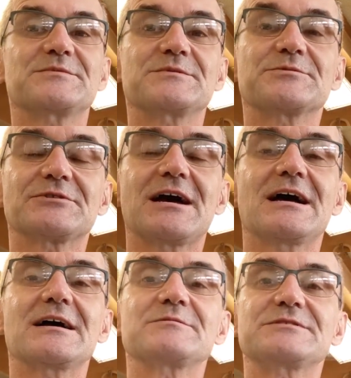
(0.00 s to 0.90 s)

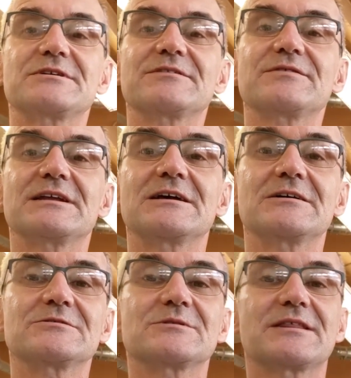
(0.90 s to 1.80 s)
subscribe, share the
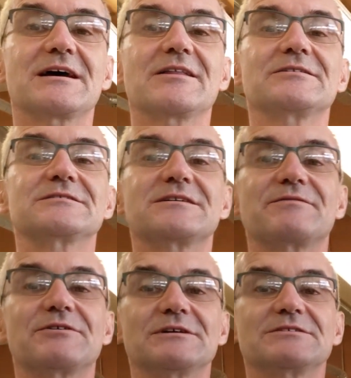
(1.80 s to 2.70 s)
videos with others if they're